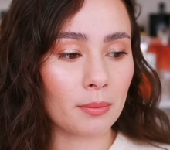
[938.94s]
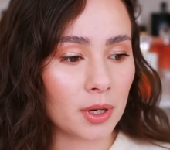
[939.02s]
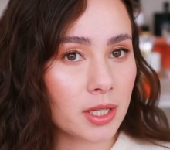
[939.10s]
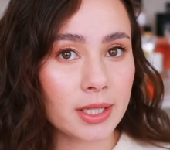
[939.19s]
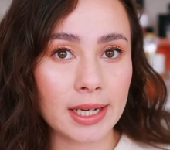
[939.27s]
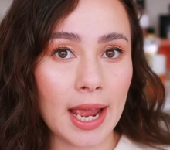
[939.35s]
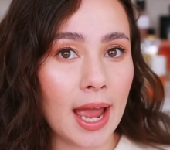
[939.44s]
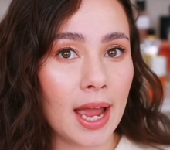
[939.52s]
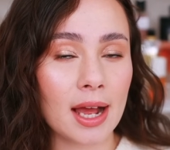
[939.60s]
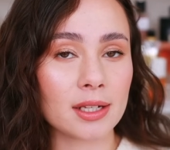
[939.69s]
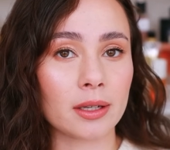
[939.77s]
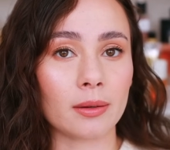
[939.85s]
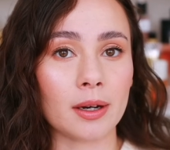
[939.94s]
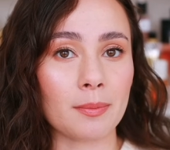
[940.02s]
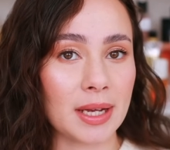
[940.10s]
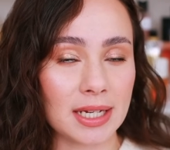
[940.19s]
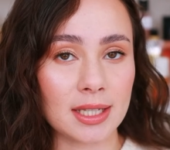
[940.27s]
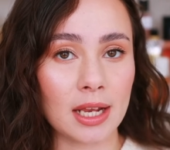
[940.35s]
Mercier has an
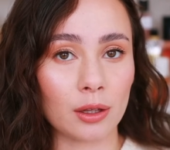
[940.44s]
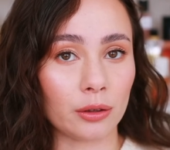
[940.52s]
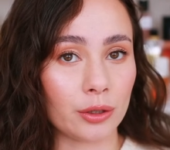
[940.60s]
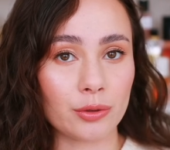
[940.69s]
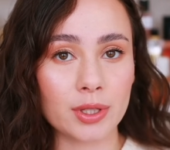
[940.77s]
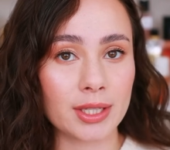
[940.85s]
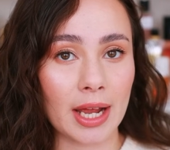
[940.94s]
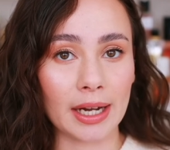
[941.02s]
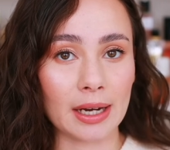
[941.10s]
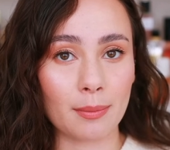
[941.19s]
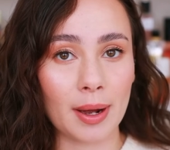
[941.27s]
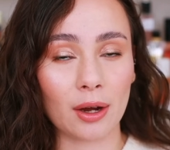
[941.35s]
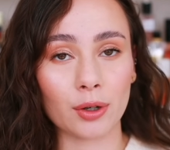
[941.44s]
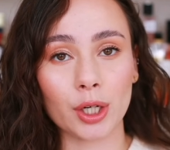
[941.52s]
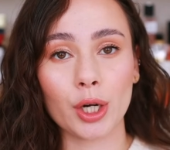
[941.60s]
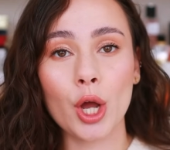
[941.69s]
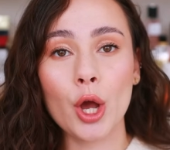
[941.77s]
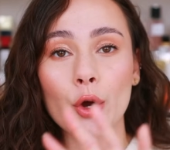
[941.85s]
amazing loose setting powder.